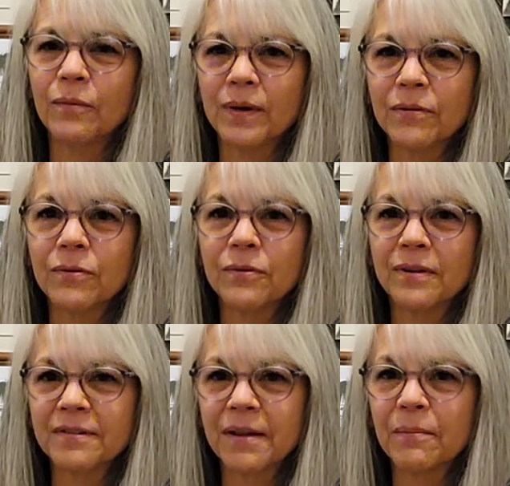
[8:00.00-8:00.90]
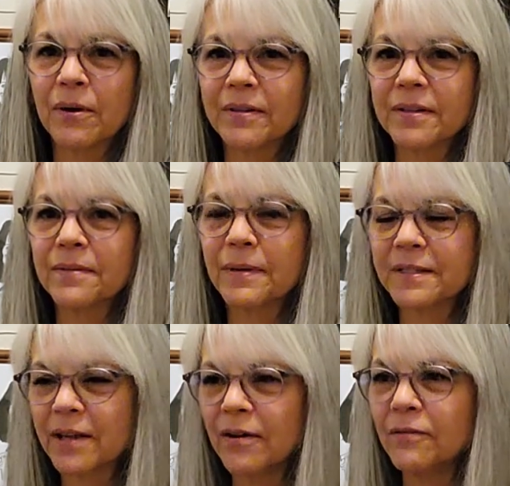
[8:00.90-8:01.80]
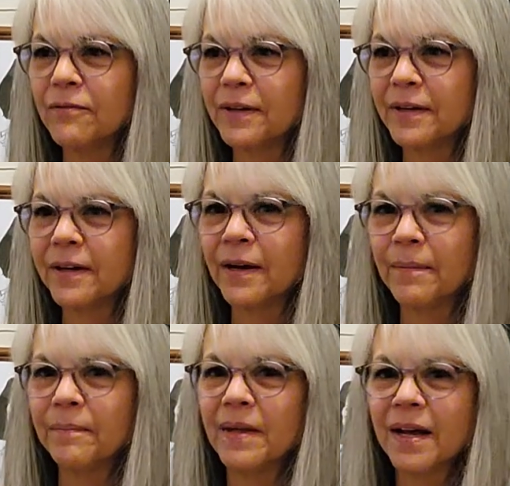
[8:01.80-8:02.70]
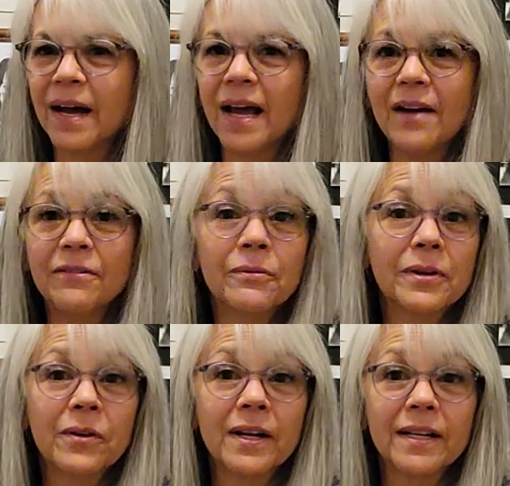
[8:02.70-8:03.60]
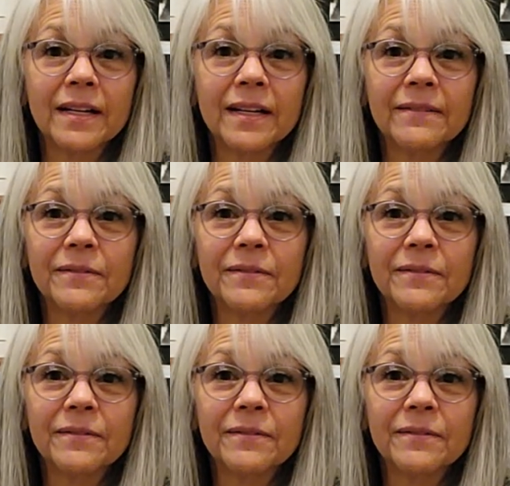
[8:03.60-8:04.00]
went through the same process myself, and I haven't regretted it.